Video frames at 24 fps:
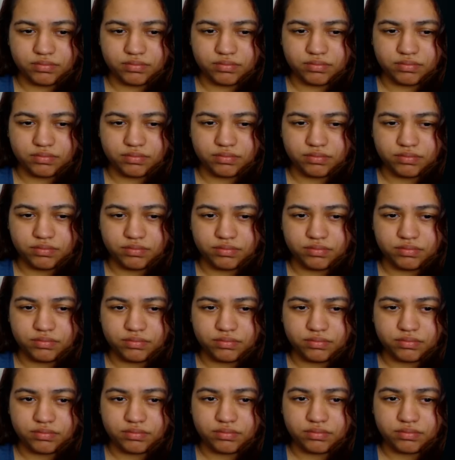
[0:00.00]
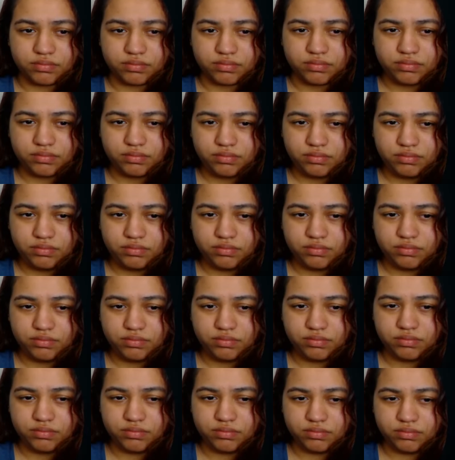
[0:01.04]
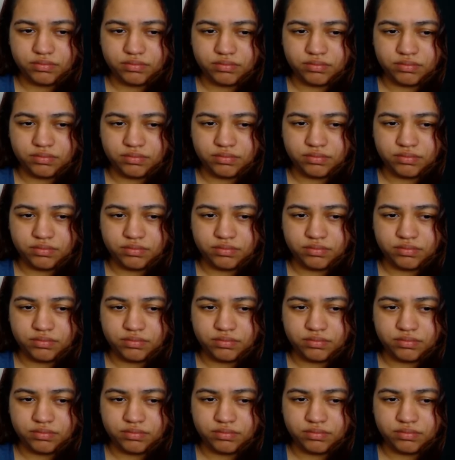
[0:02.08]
(not speaking)